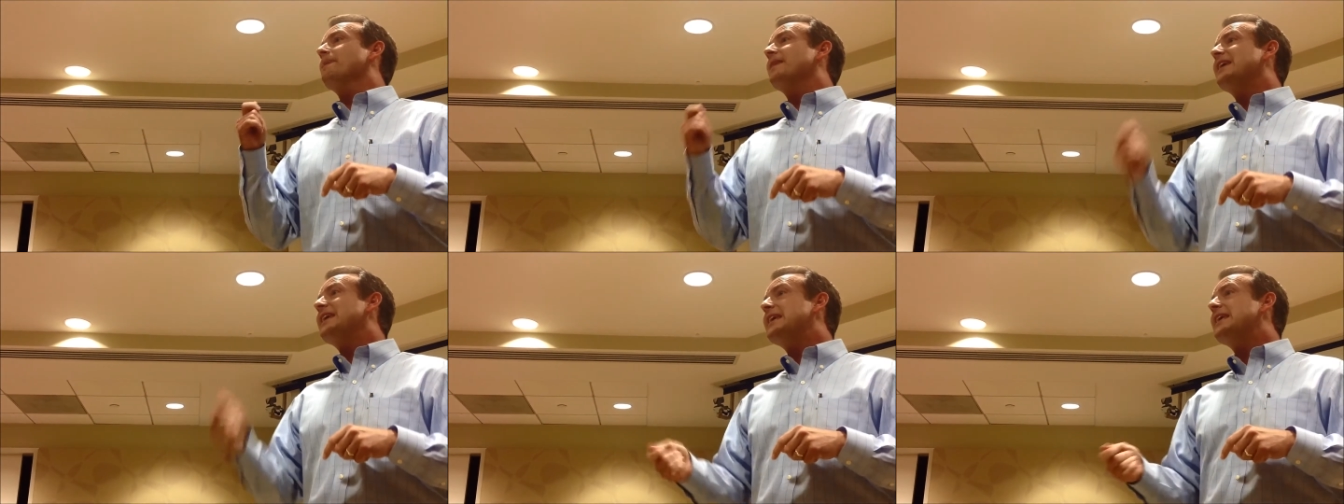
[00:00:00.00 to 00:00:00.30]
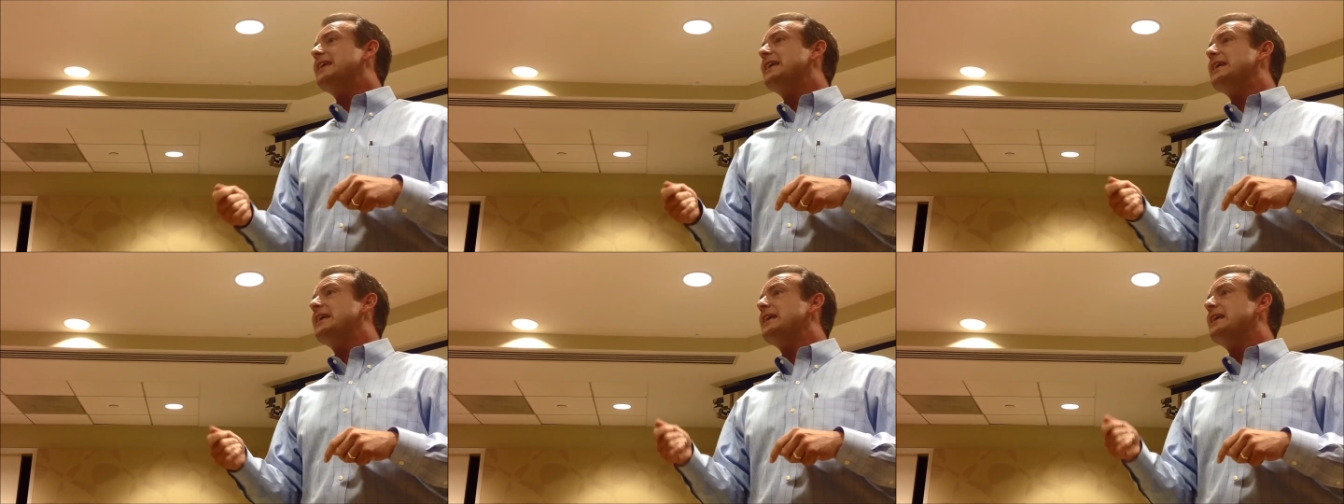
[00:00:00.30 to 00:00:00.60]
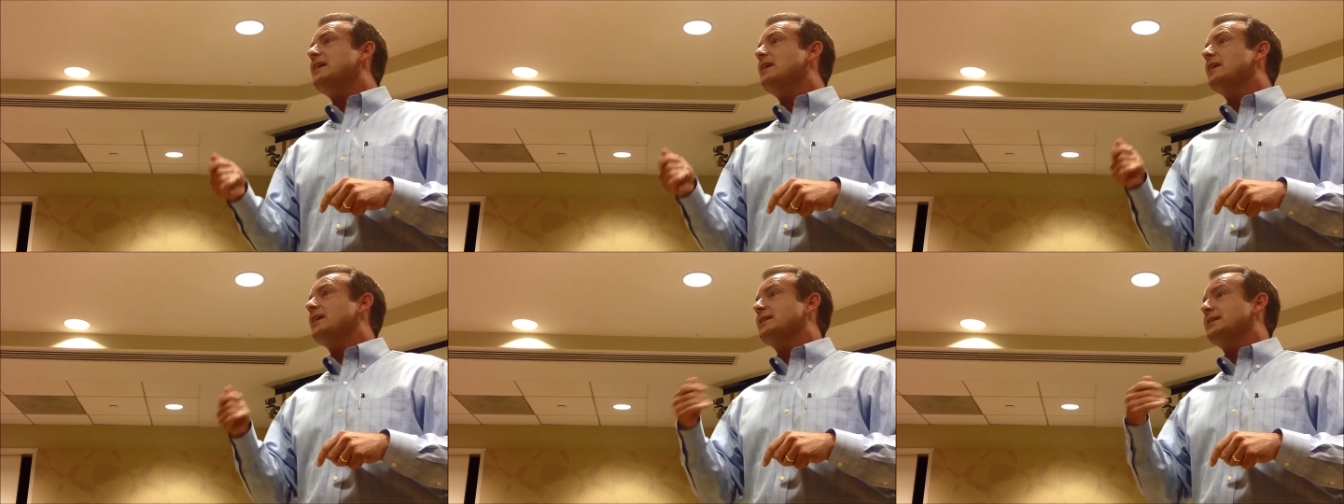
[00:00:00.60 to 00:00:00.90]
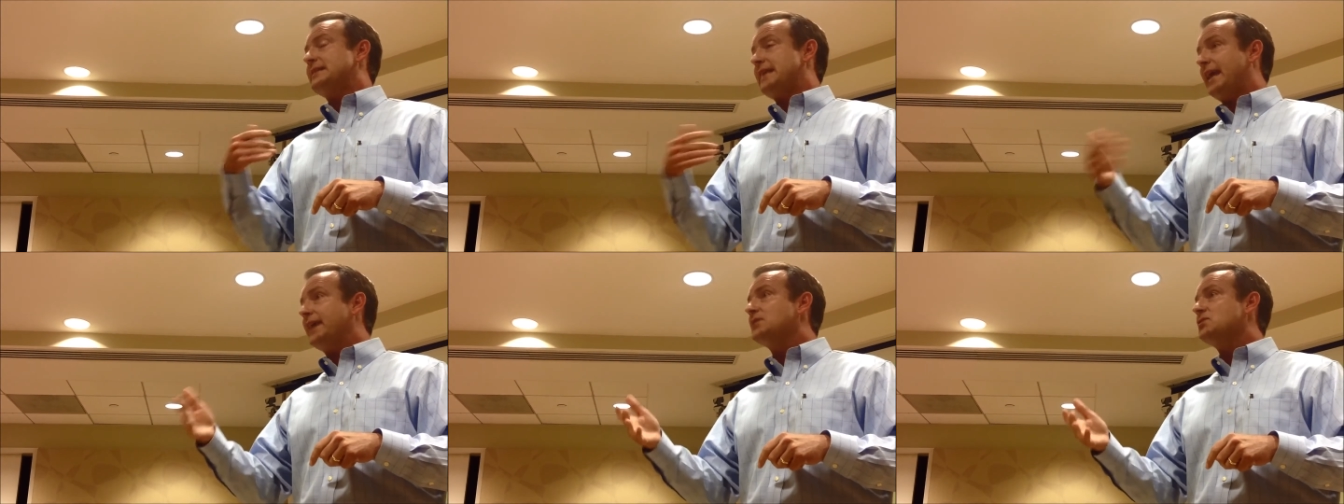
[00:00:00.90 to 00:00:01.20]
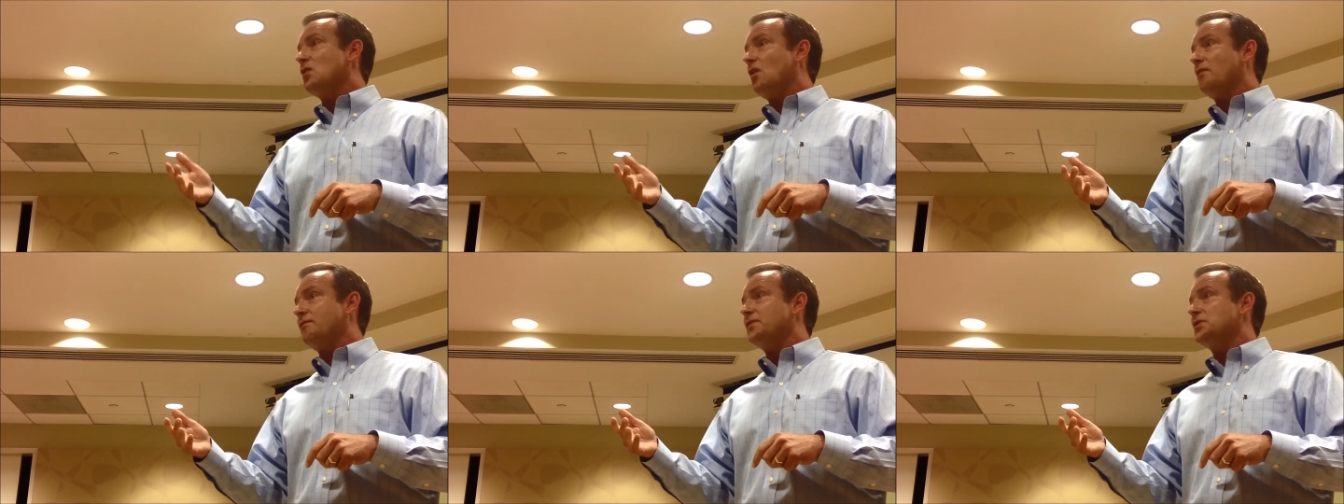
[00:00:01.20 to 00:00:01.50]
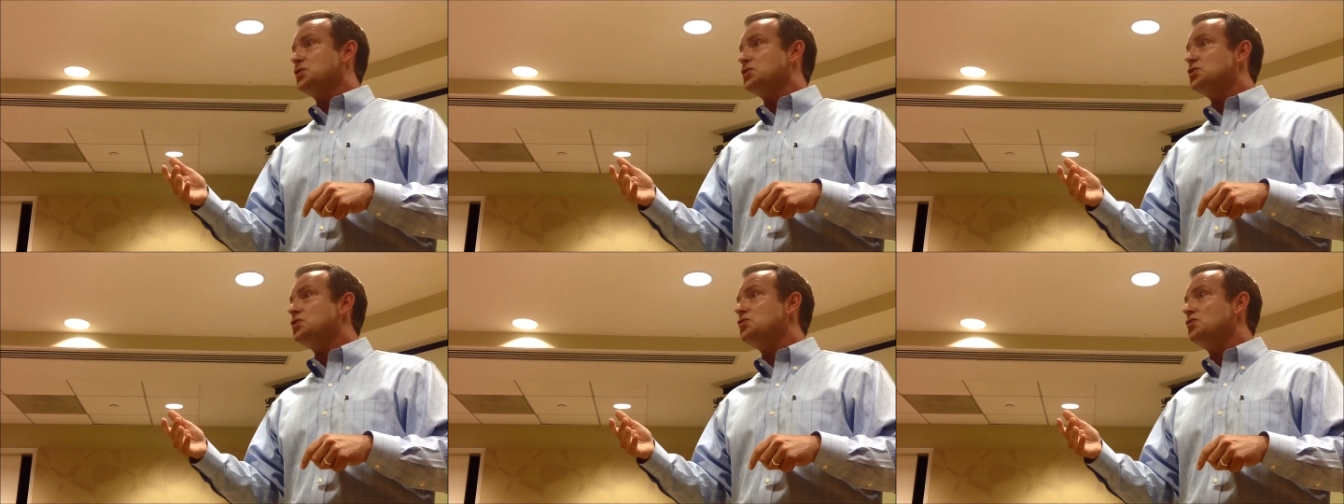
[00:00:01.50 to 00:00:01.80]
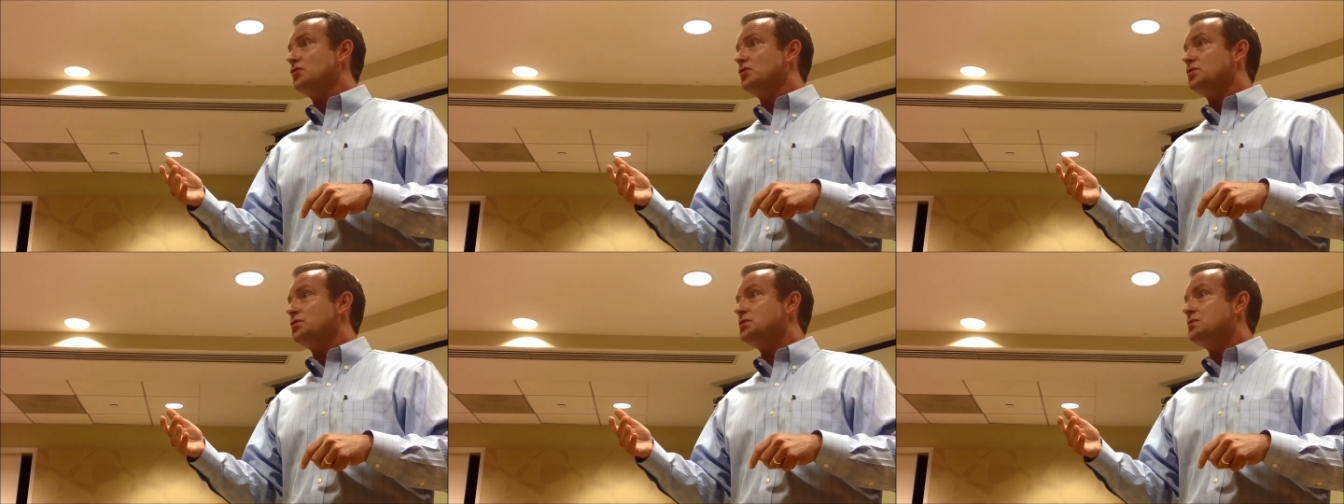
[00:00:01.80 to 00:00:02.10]
he takes off his
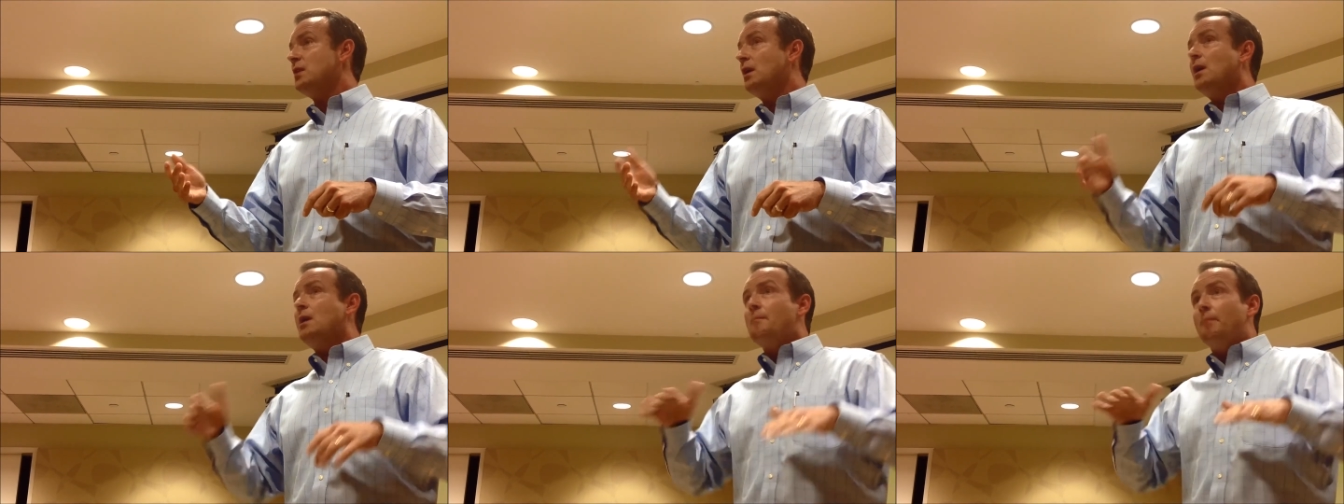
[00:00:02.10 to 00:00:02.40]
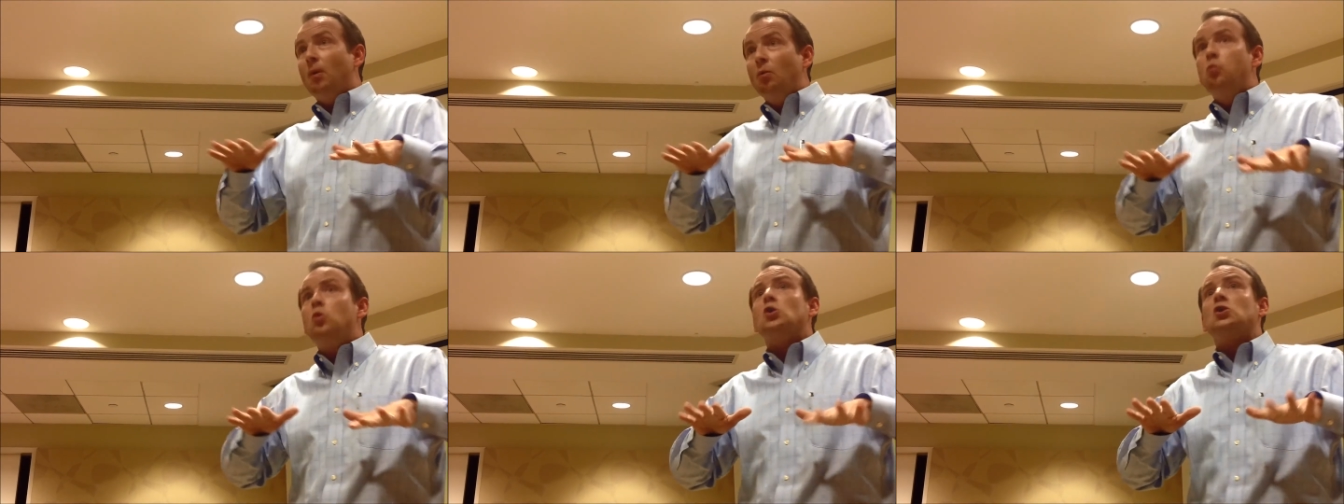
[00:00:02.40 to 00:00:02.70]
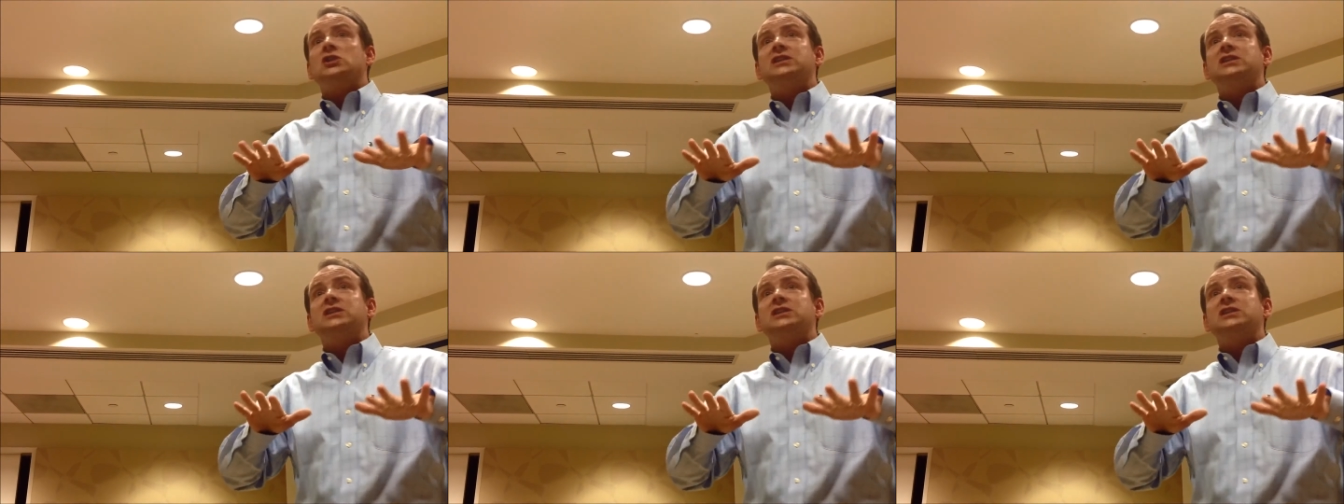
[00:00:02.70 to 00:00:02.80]
shoes. But we're